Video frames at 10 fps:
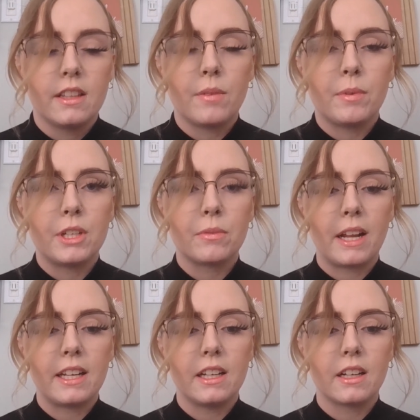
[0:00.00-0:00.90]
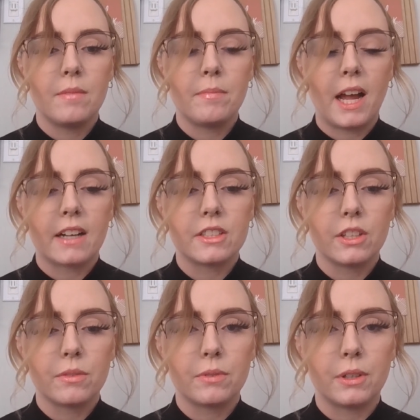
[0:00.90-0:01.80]
And when you're ready to come back to
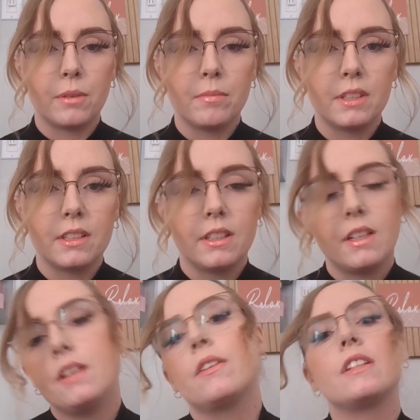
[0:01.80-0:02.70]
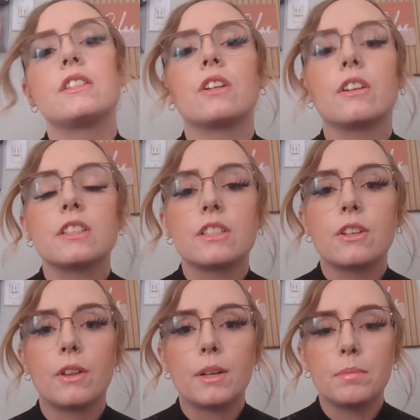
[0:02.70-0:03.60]
the room, you can start to
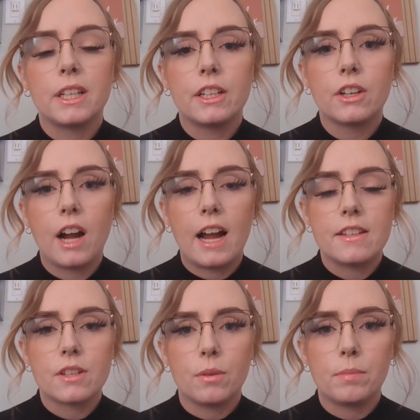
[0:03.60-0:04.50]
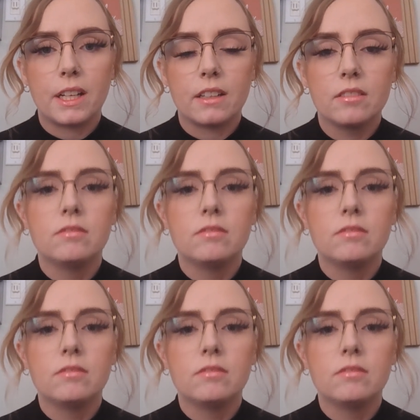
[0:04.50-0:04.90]
slowly blink your eyes open.